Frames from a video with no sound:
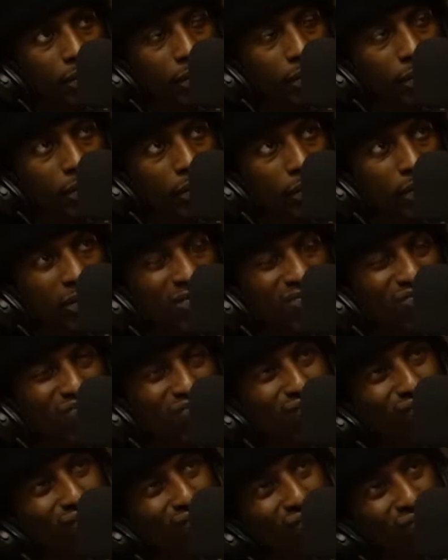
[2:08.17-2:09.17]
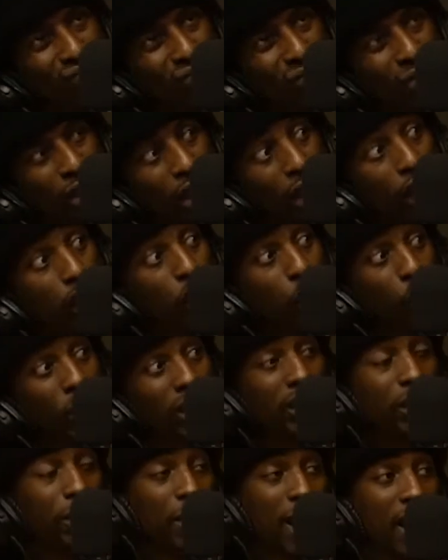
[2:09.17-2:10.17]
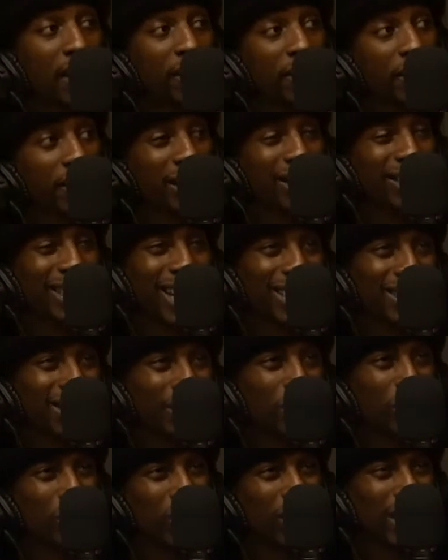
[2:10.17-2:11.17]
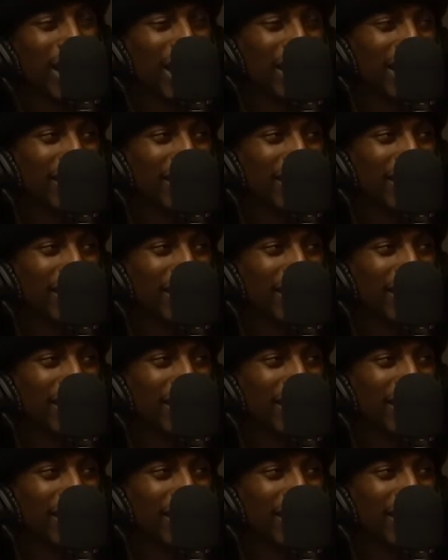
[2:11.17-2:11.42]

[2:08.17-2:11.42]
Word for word: somebody's this? Foot then sweep somebody's foot. That's more